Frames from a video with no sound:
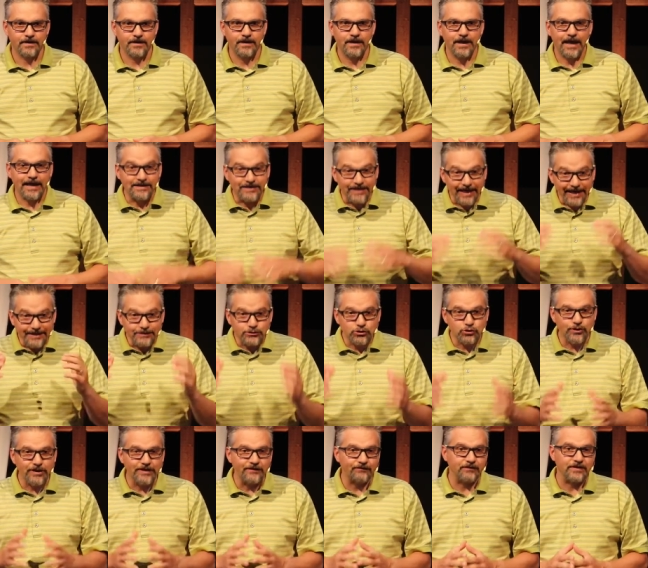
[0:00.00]
And
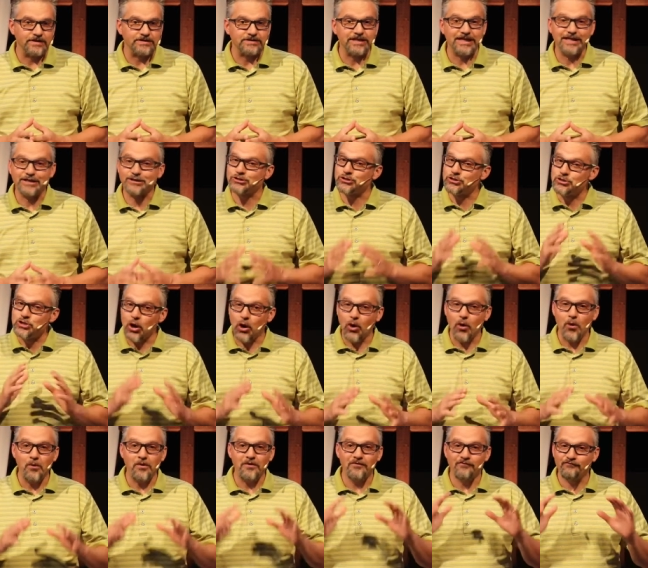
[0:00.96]
Diotrephes is
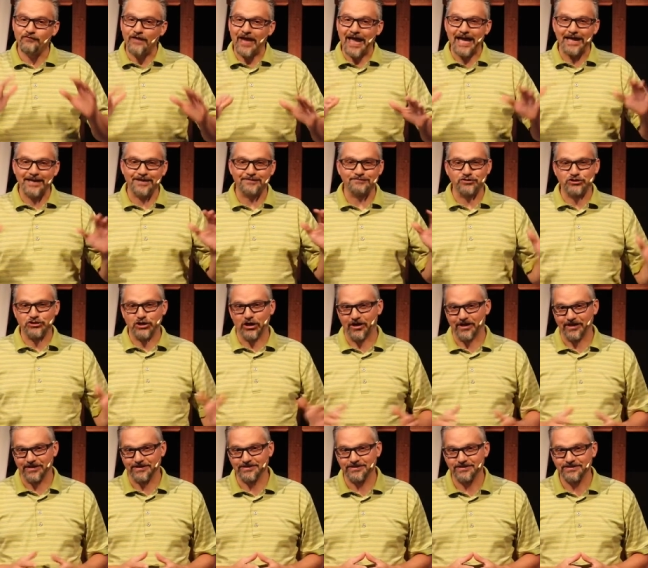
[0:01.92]
no fan of
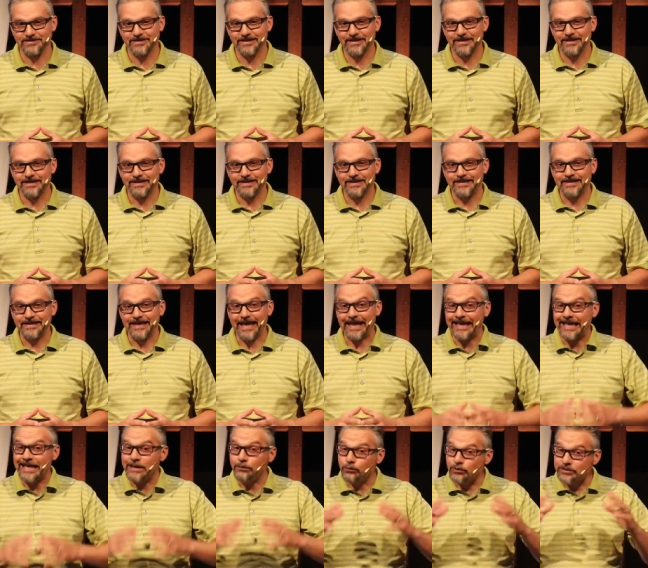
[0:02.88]
John's. And
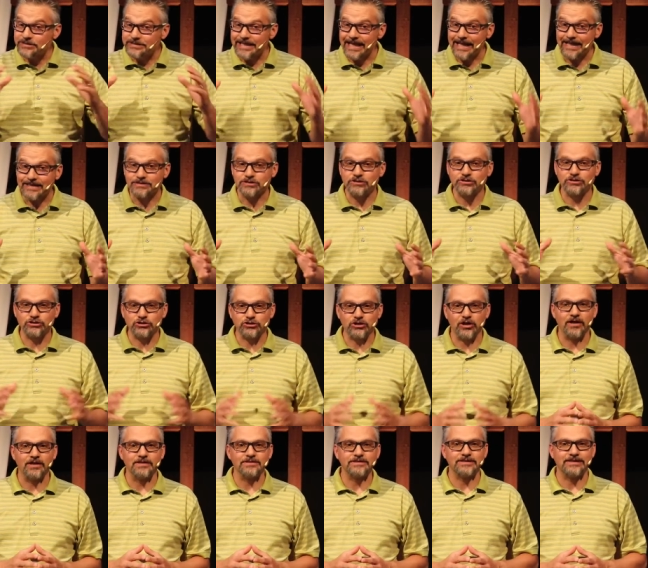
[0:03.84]
he resents
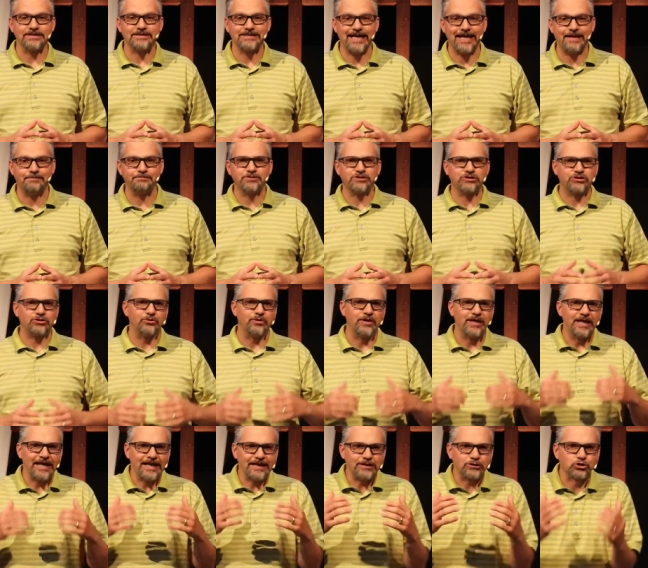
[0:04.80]
John's attempts to
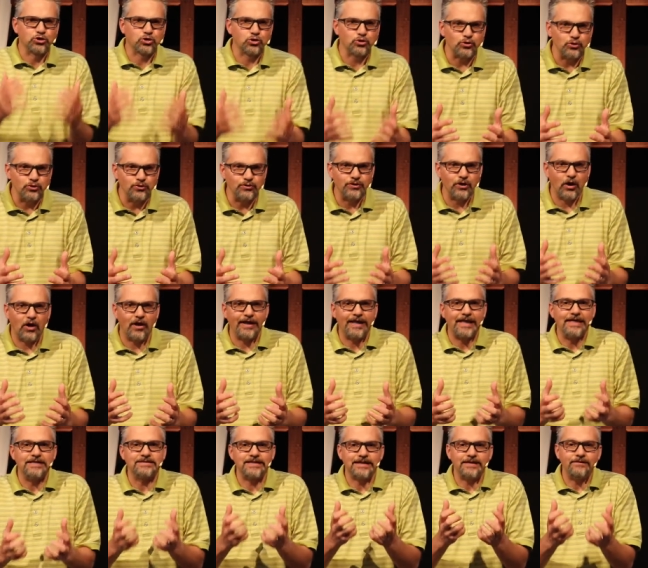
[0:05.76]
intrude on
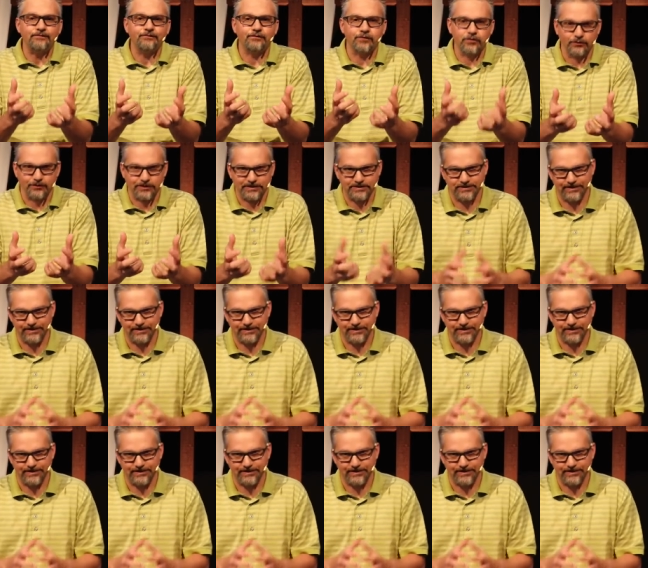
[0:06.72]
his influence